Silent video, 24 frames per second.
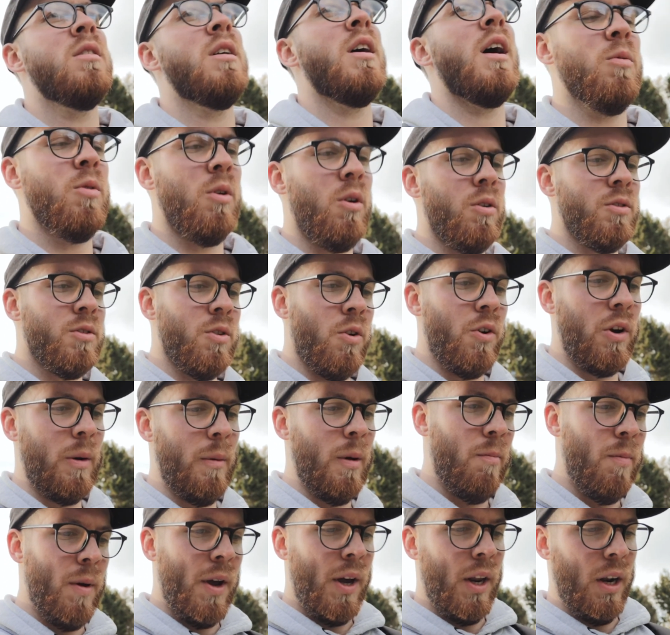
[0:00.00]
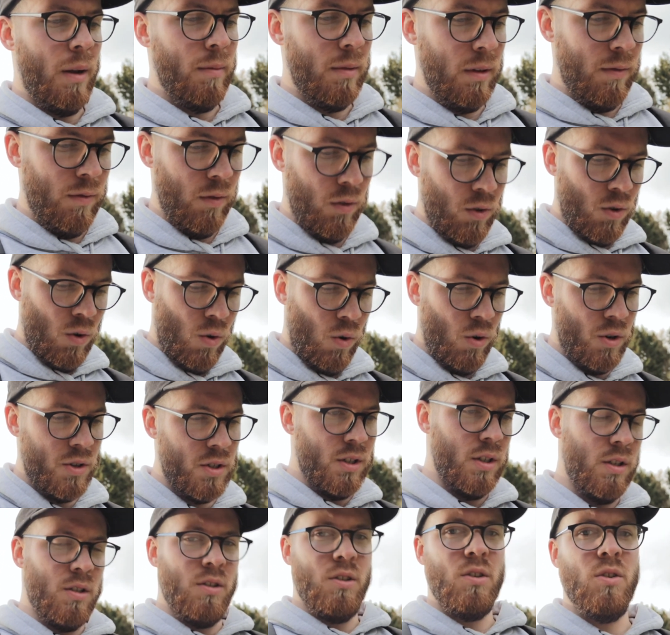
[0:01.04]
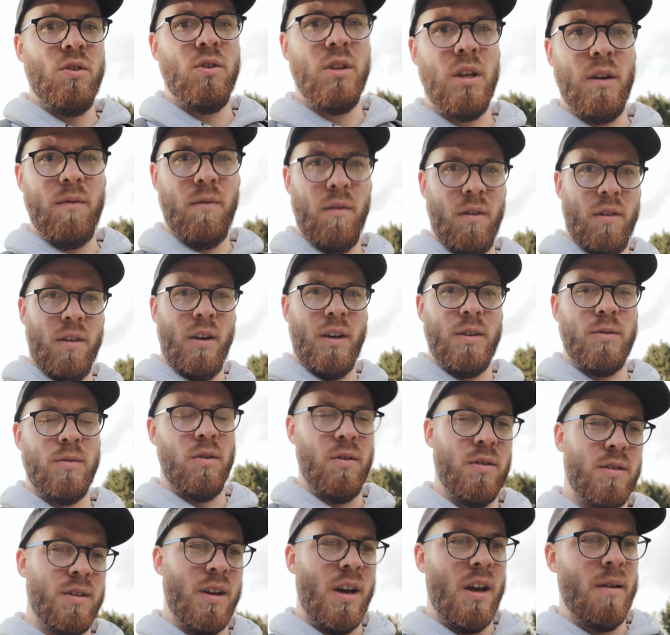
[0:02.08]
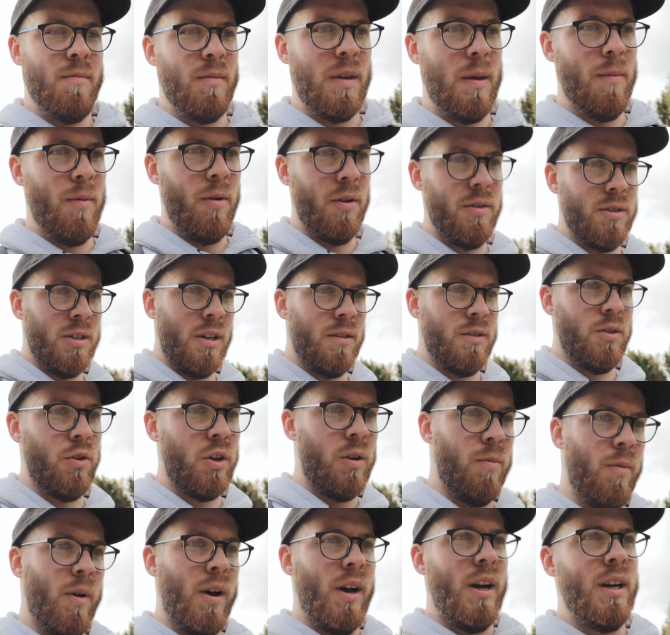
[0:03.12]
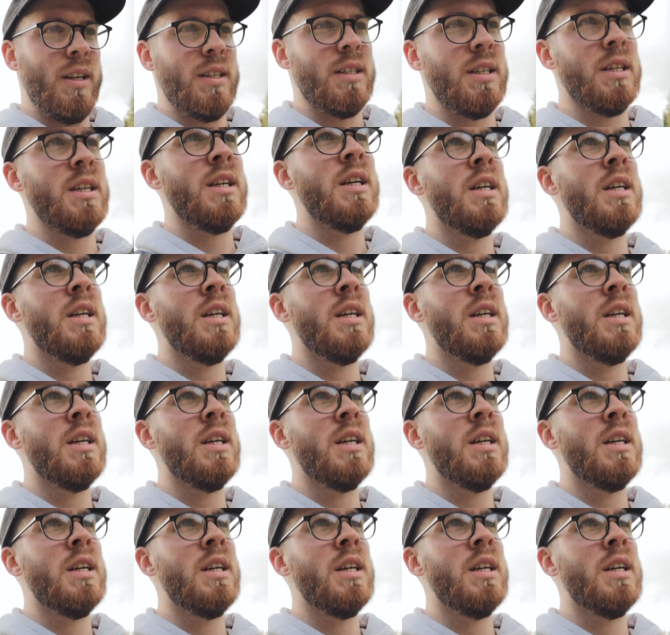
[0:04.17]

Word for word: We're all talking about picking up different courses and doing different things with our time, keeping ourselves occupied.